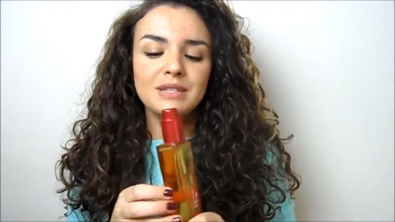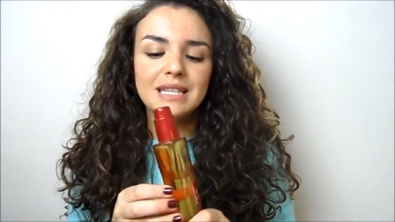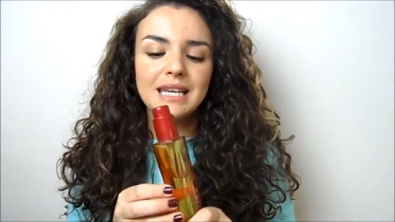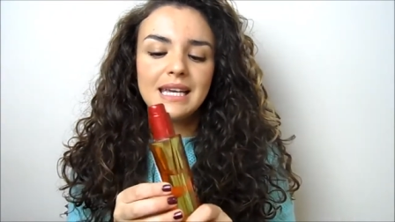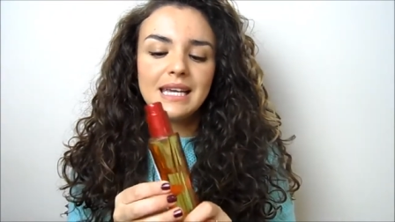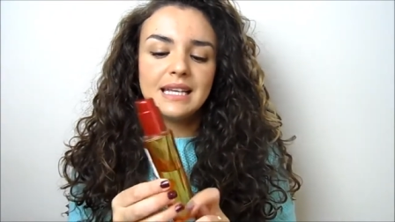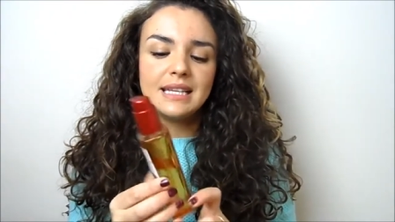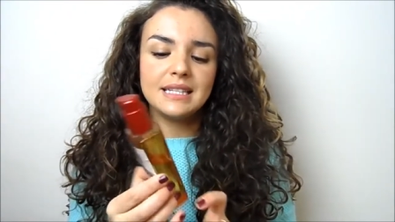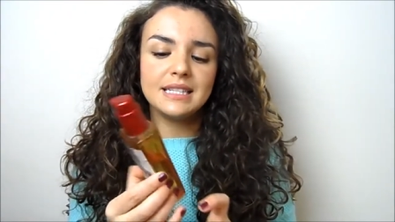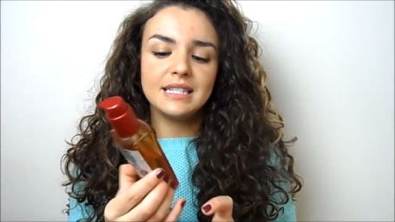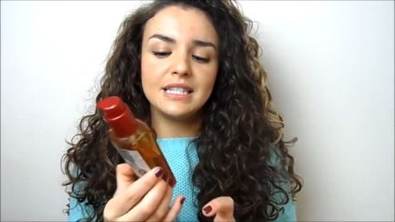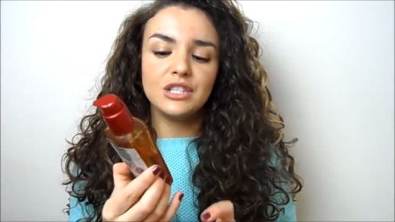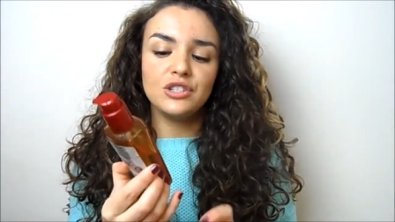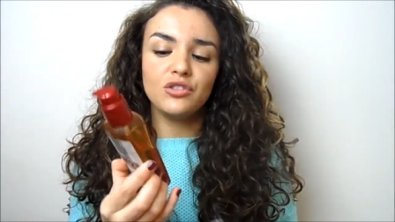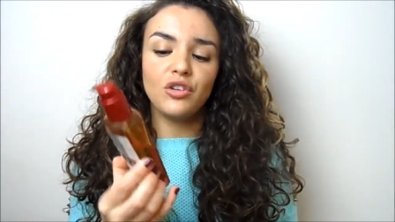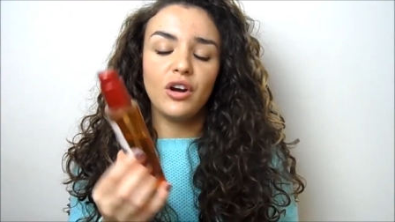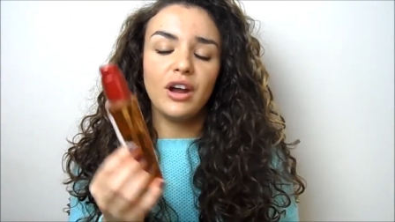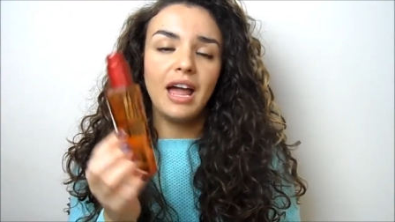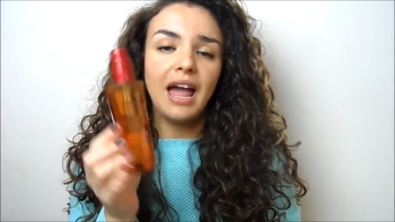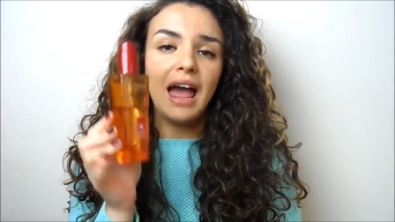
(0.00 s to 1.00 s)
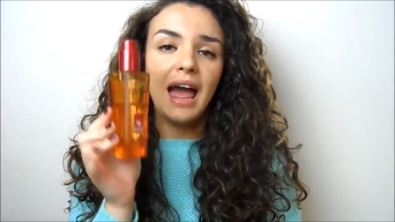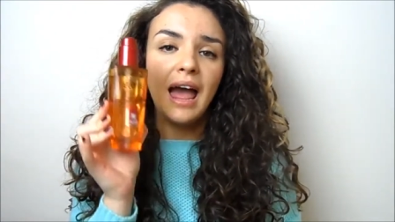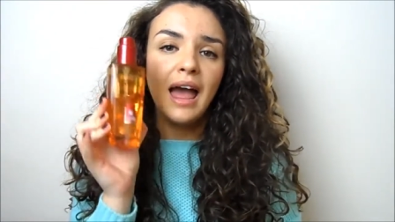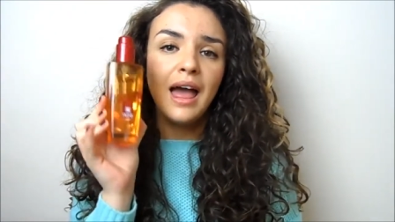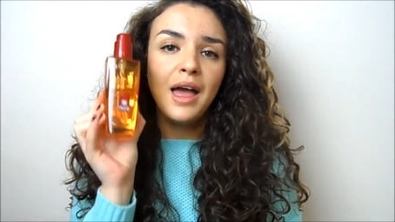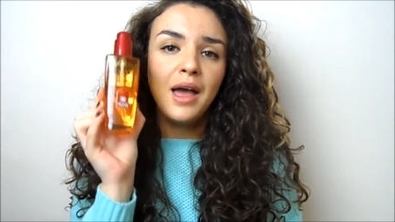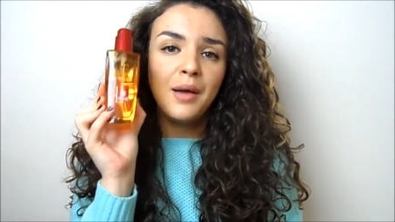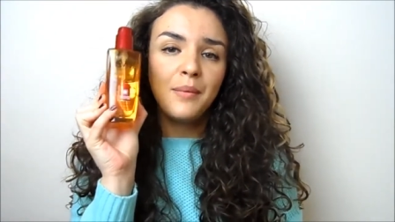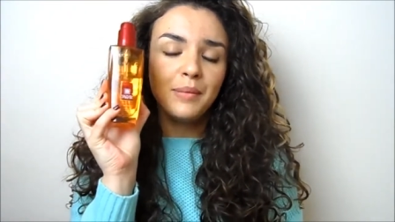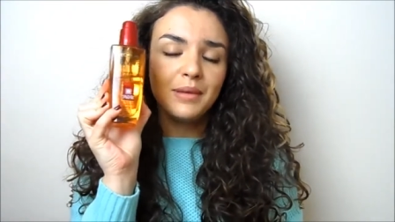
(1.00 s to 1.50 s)
ridiculously dry
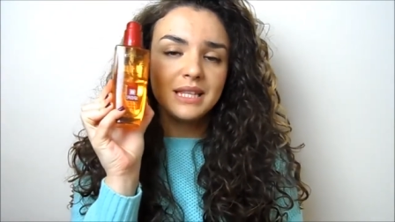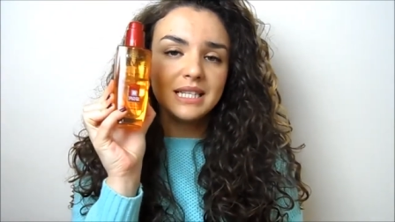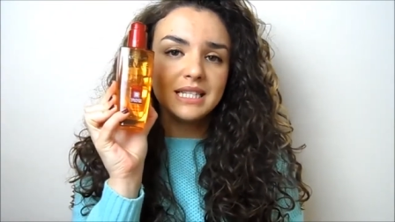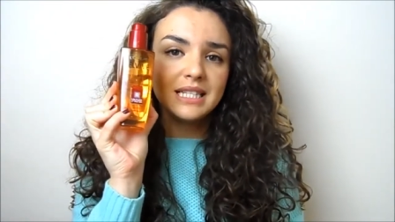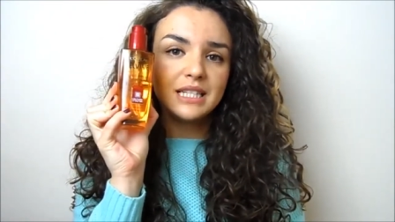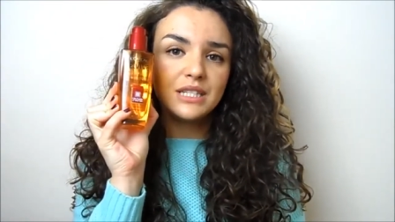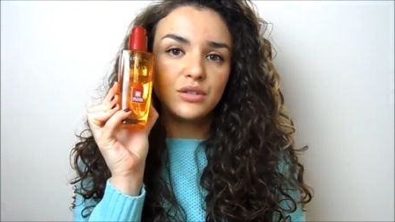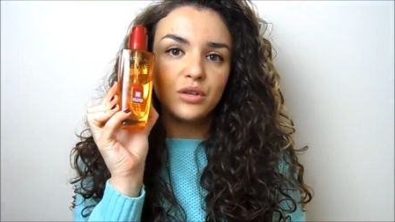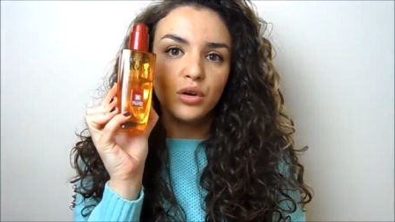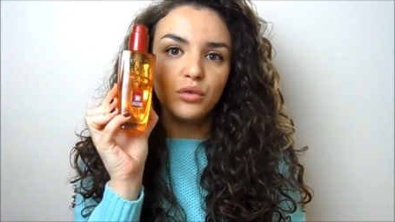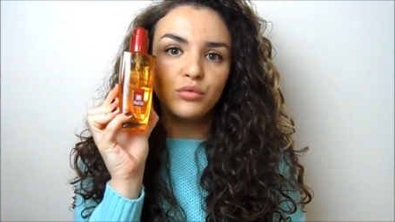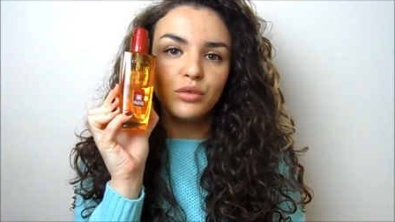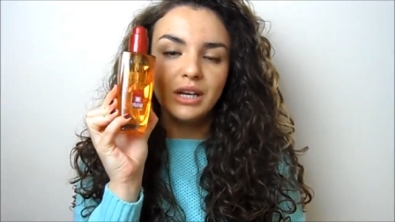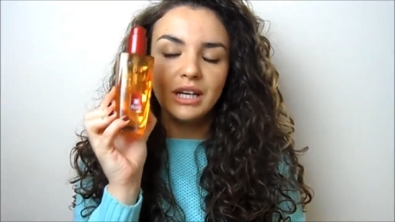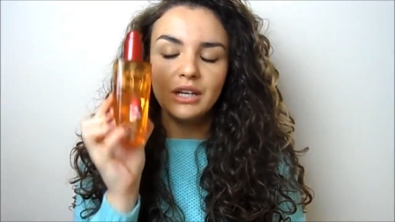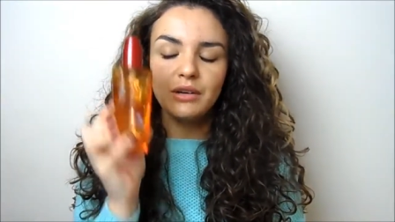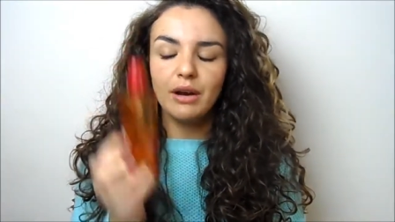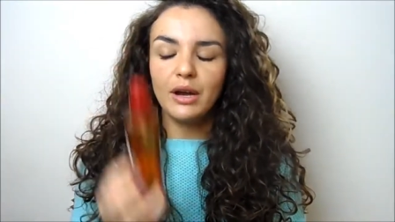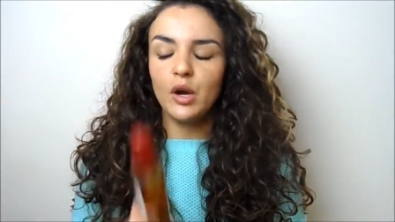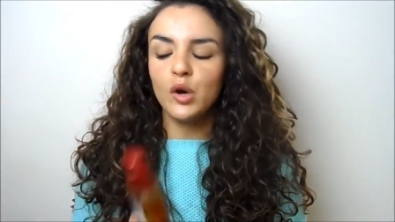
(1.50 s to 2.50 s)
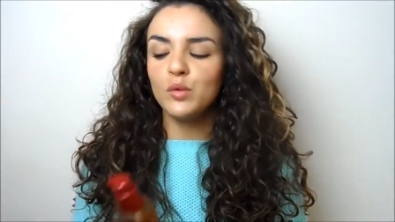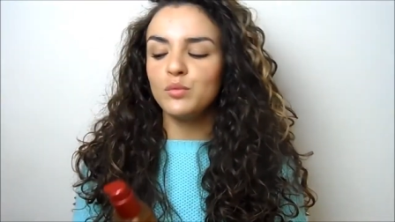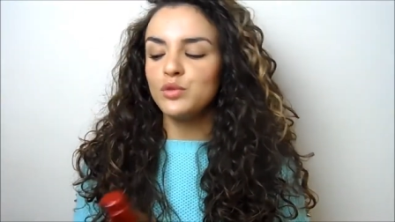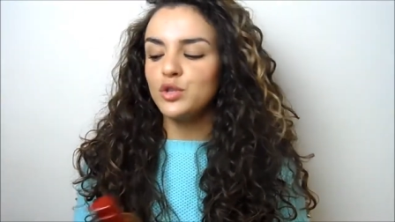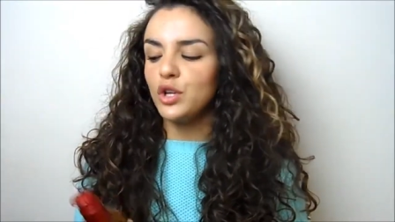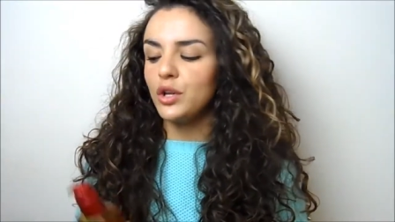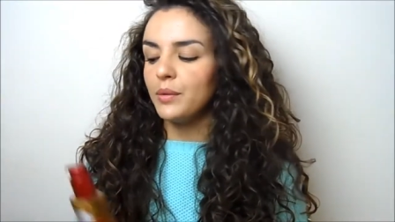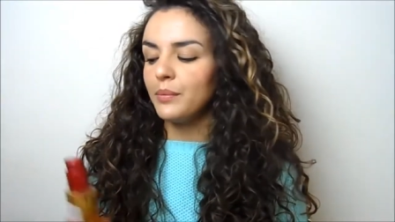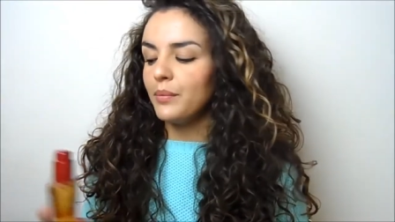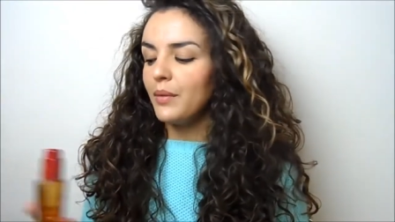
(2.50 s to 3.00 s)
hair, but this is a really great
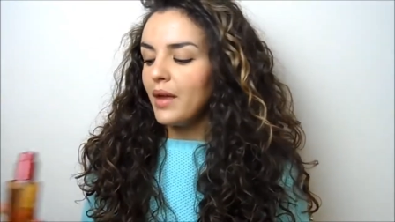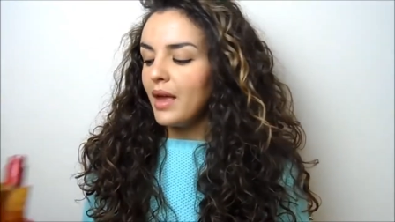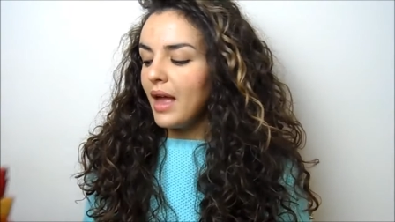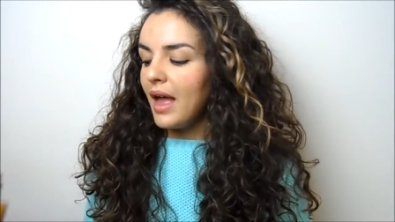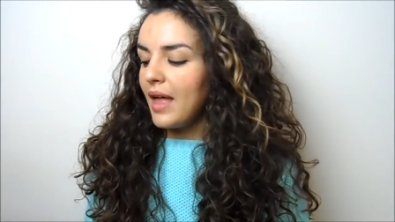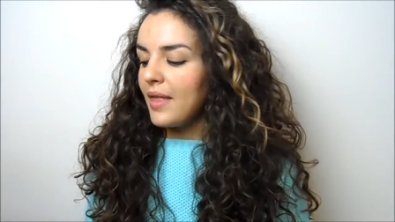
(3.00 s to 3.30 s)
option.